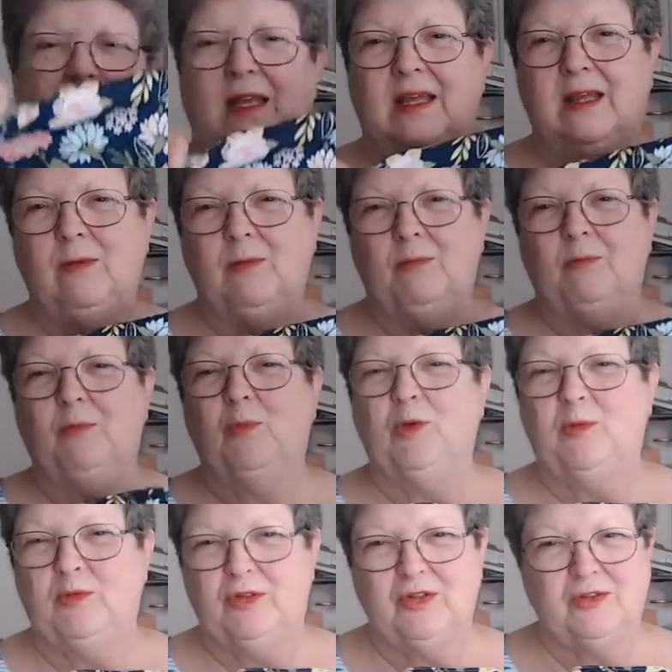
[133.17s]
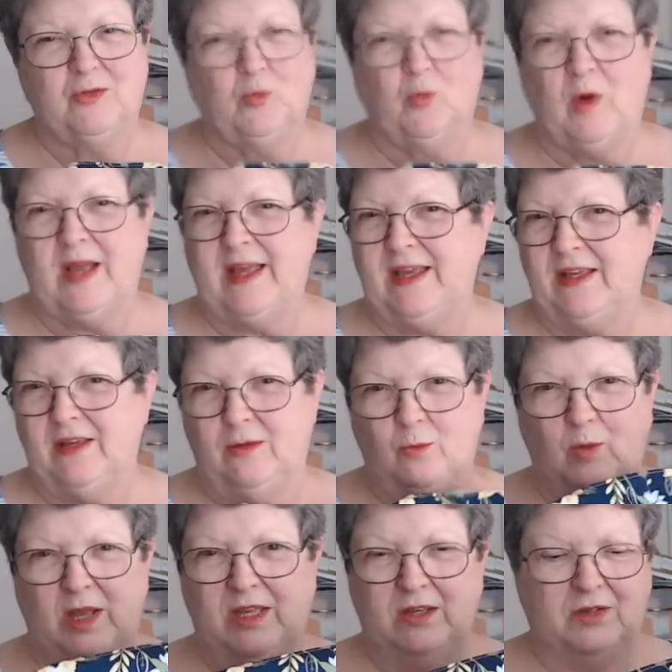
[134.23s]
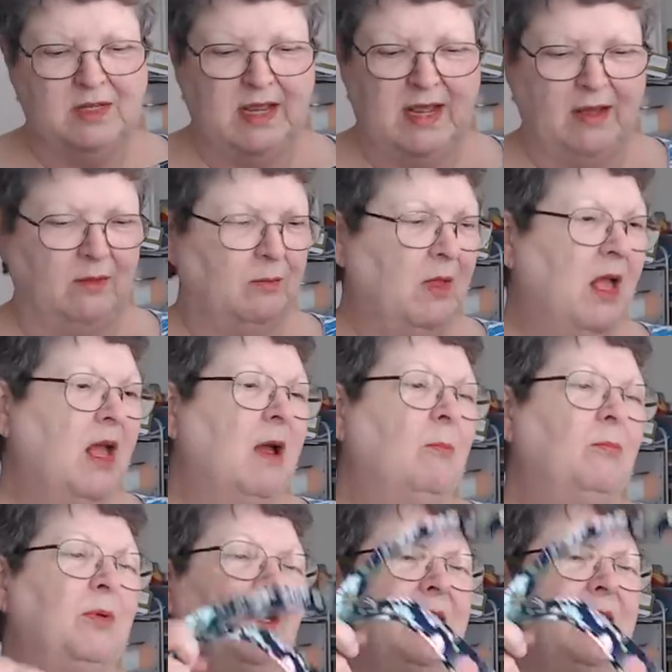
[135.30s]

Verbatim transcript: it would just weigh weigh you down. But